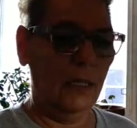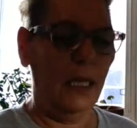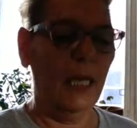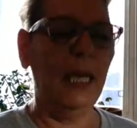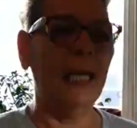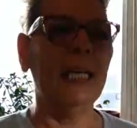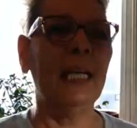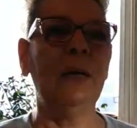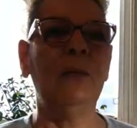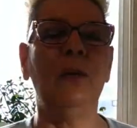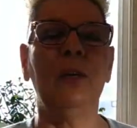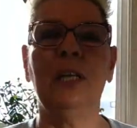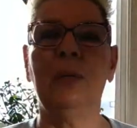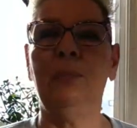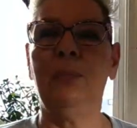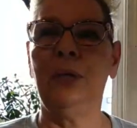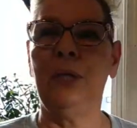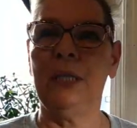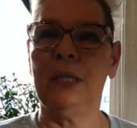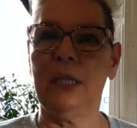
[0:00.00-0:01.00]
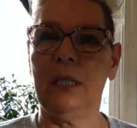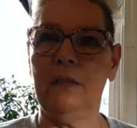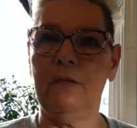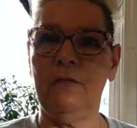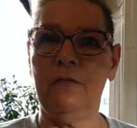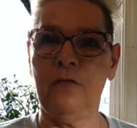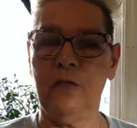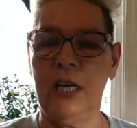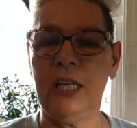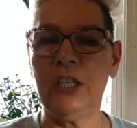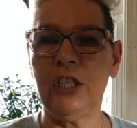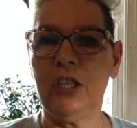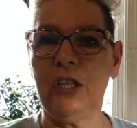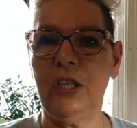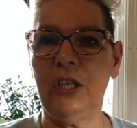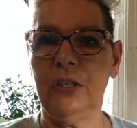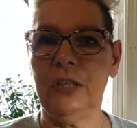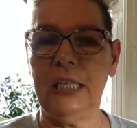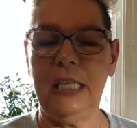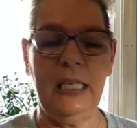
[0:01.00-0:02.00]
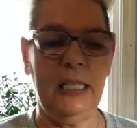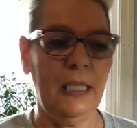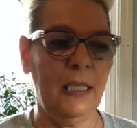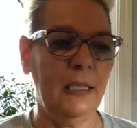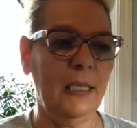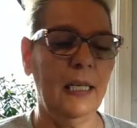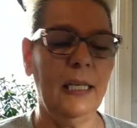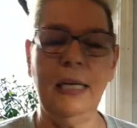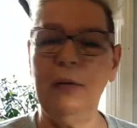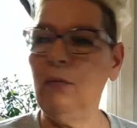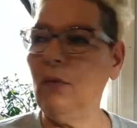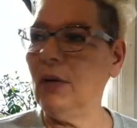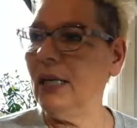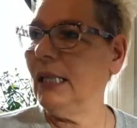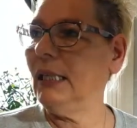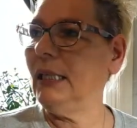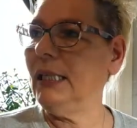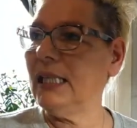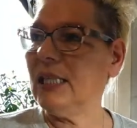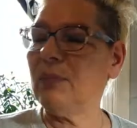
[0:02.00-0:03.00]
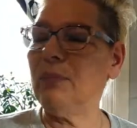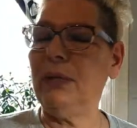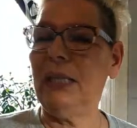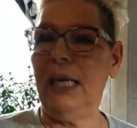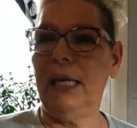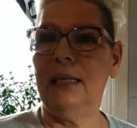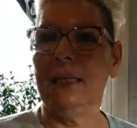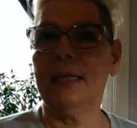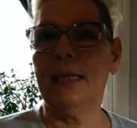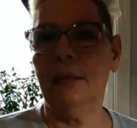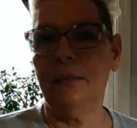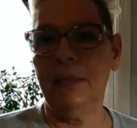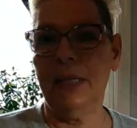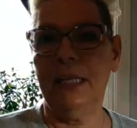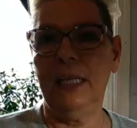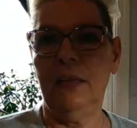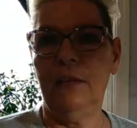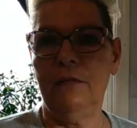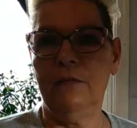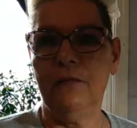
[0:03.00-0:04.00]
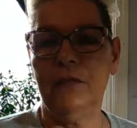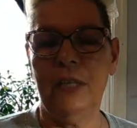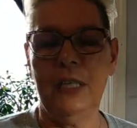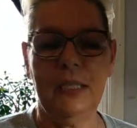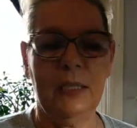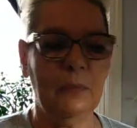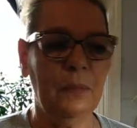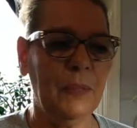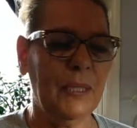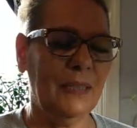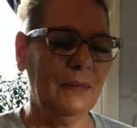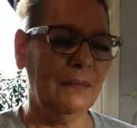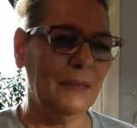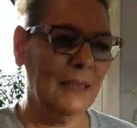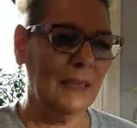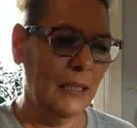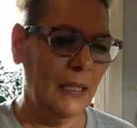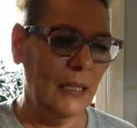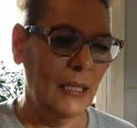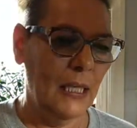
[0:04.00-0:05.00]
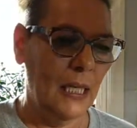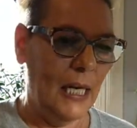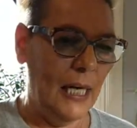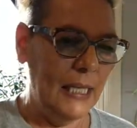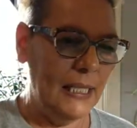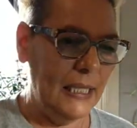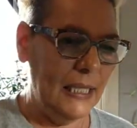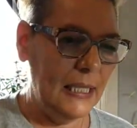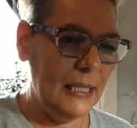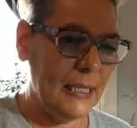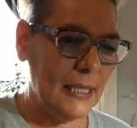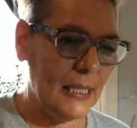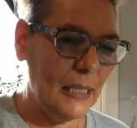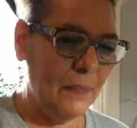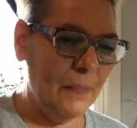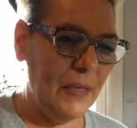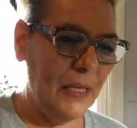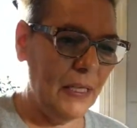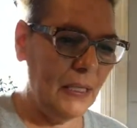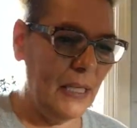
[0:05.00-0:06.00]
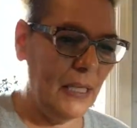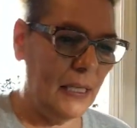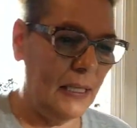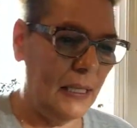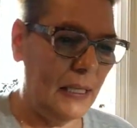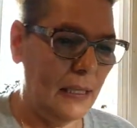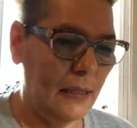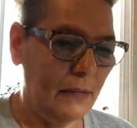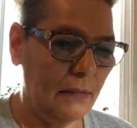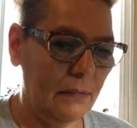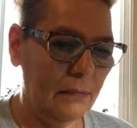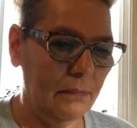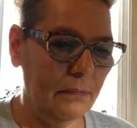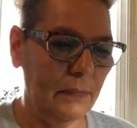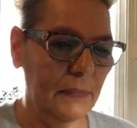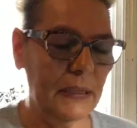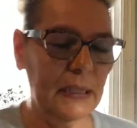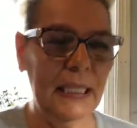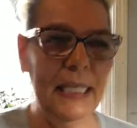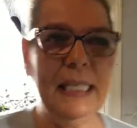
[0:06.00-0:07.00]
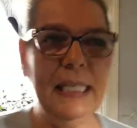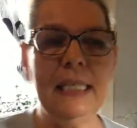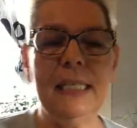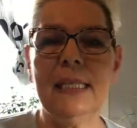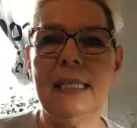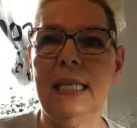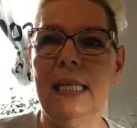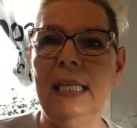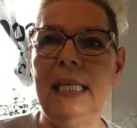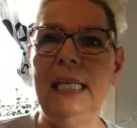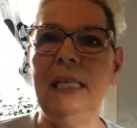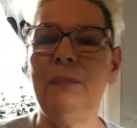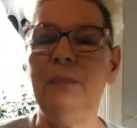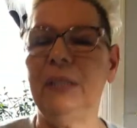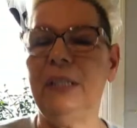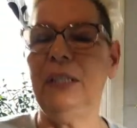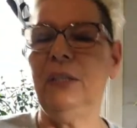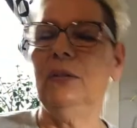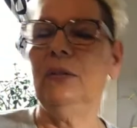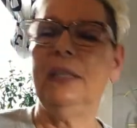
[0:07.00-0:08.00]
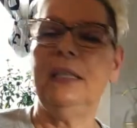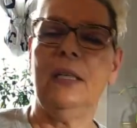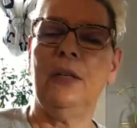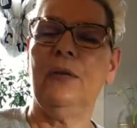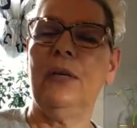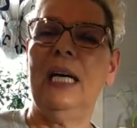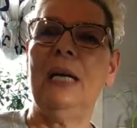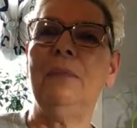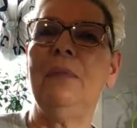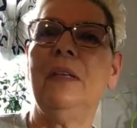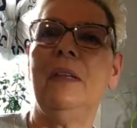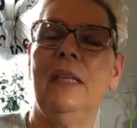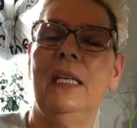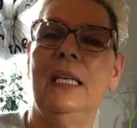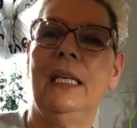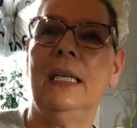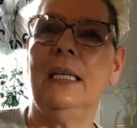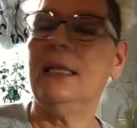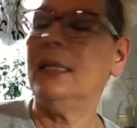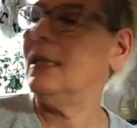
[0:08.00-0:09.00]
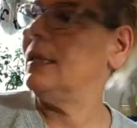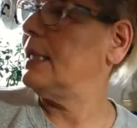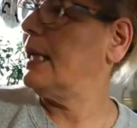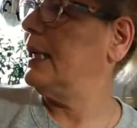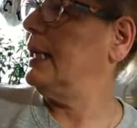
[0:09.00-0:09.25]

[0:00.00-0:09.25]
and I want to put fresh dirt in it and I want to at least plant something out front. But I need something that likes the heat. But the only crappy thing is is I